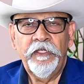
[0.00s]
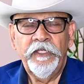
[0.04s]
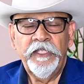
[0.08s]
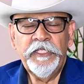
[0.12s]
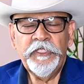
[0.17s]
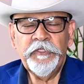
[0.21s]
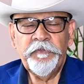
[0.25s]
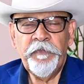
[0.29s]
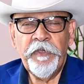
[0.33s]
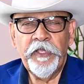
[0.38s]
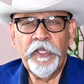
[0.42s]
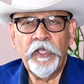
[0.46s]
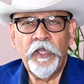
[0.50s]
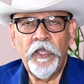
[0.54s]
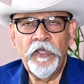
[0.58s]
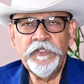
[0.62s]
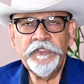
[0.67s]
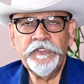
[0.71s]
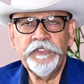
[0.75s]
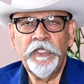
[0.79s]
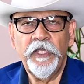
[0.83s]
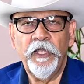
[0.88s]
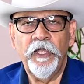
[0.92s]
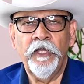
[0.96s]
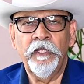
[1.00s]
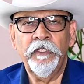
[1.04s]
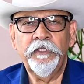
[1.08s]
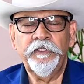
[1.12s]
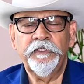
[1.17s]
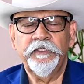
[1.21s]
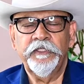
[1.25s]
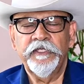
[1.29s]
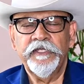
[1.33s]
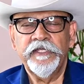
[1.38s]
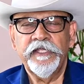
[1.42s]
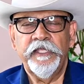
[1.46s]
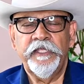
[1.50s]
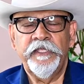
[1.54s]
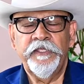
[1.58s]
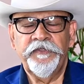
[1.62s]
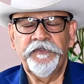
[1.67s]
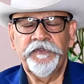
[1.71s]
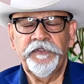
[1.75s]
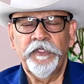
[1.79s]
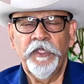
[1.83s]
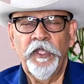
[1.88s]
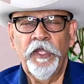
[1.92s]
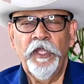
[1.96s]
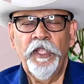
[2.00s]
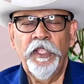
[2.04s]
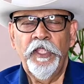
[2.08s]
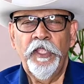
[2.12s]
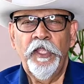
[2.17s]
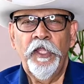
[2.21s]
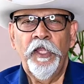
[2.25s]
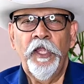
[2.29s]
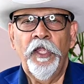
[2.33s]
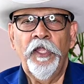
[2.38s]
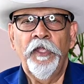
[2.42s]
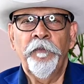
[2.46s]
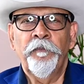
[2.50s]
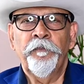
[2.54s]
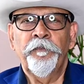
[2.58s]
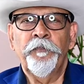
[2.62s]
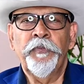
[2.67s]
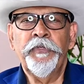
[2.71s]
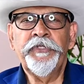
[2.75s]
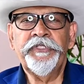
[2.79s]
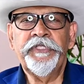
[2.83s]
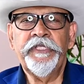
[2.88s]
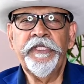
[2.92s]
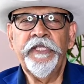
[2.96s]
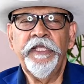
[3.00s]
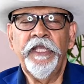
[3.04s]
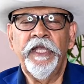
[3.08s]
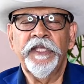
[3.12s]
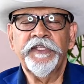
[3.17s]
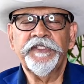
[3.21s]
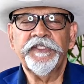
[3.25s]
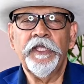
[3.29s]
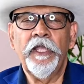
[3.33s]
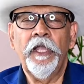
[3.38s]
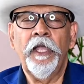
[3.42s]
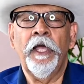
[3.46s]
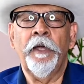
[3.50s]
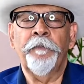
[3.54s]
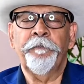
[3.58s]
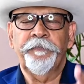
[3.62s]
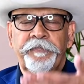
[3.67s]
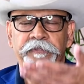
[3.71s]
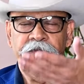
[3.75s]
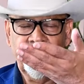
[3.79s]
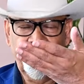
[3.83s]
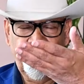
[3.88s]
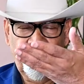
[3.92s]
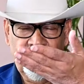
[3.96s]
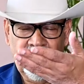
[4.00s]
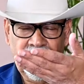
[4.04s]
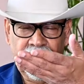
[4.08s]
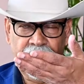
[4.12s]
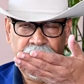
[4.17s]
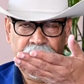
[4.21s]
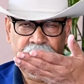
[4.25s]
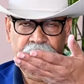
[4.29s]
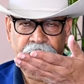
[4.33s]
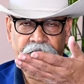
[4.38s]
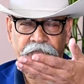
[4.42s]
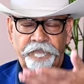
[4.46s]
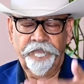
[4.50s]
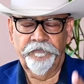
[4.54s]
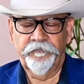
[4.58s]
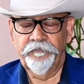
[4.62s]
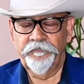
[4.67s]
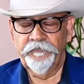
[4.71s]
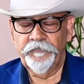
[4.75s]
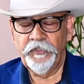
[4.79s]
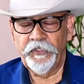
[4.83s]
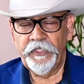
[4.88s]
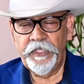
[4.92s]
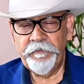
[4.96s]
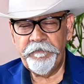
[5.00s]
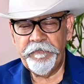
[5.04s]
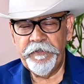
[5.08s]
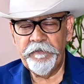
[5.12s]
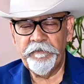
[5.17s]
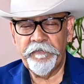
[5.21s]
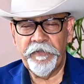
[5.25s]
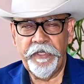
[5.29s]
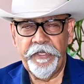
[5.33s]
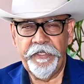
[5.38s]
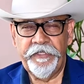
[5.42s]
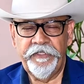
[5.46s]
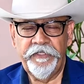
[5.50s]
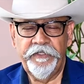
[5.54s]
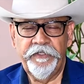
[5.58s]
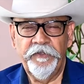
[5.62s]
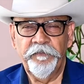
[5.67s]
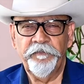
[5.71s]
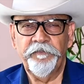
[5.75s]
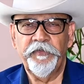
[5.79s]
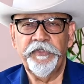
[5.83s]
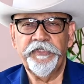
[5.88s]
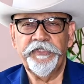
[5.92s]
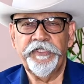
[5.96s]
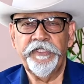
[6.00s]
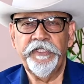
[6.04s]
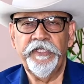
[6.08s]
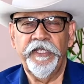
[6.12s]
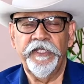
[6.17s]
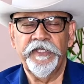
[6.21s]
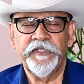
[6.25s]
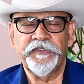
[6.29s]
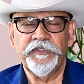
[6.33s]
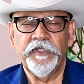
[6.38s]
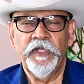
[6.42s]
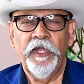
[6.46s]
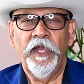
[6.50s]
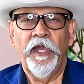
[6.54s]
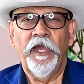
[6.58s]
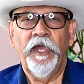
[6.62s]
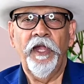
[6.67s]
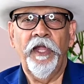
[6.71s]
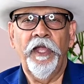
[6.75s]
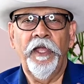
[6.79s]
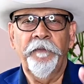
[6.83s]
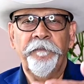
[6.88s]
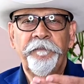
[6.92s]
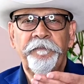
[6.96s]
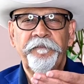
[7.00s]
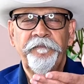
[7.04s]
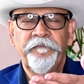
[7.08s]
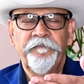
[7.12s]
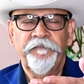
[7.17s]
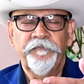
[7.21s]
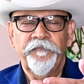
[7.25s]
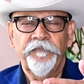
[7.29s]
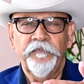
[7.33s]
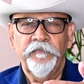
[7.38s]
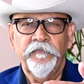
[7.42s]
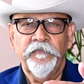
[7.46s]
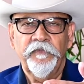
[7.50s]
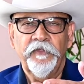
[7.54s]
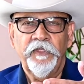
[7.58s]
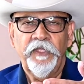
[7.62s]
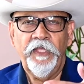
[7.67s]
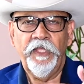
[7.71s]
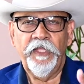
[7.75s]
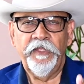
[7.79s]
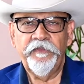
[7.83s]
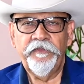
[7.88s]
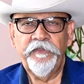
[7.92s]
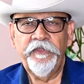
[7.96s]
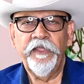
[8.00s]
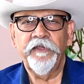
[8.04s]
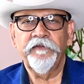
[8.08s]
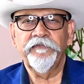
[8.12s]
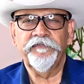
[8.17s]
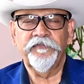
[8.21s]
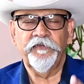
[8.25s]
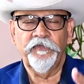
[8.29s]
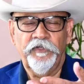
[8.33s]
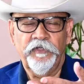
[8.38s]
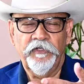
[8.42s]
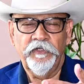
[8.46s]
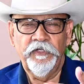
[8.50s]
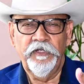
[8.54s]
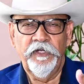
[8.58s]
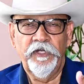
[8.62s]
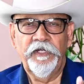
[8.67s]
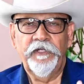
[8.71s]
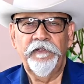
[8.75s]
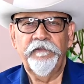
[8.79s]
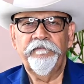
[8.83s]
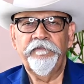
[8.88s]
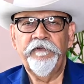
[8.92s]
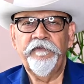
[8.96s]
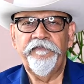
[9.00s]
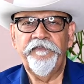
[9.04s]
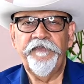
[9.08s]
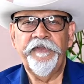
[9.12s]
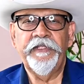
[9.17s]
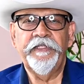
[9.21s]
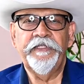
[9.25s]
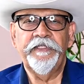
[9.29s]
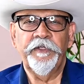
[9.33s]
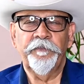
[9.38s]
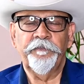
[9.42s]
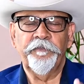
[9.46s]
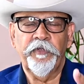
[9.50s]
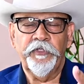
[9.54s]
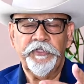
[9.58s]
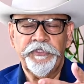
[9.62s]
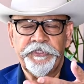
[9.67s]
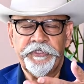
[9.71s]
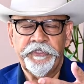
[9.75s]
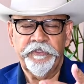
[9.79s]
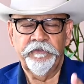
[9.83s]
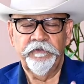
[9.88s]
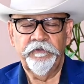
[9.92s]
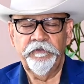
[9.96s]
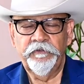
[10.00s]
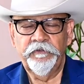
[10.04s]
is because the earth is pushing us up. Keep in mind, pushing us up, and therefore we feel the push.